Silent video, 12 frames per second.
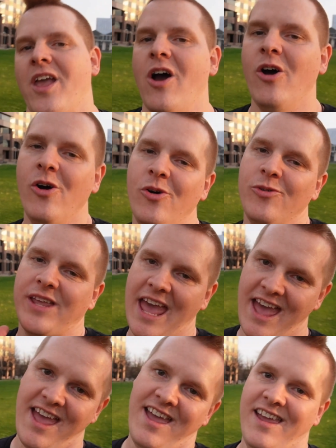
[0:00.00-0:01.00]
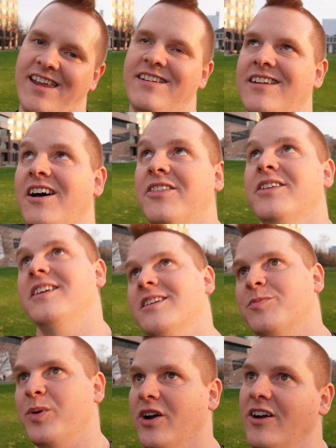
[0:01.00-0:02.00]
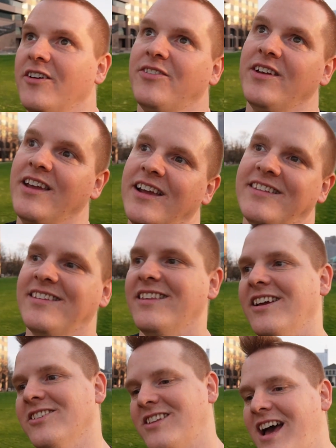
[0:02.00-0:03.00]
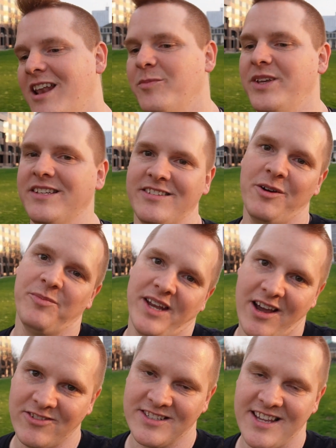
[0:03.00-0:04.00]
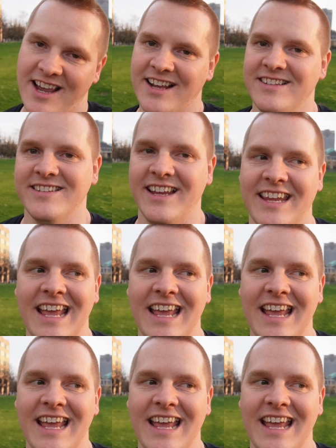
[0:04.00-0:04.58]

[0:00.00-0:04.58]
Okay, nothing's perfect. There's gotta be some downsides, I